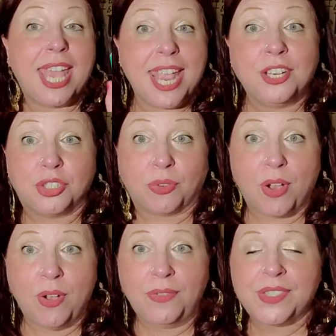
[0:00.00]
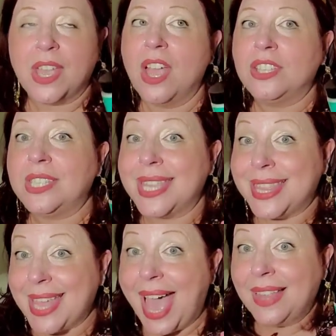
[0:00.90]
in droves
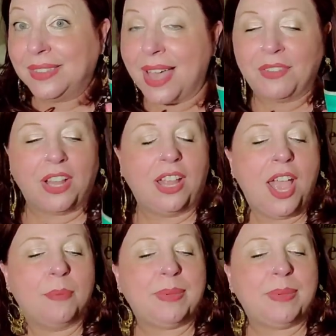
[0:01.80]
to that level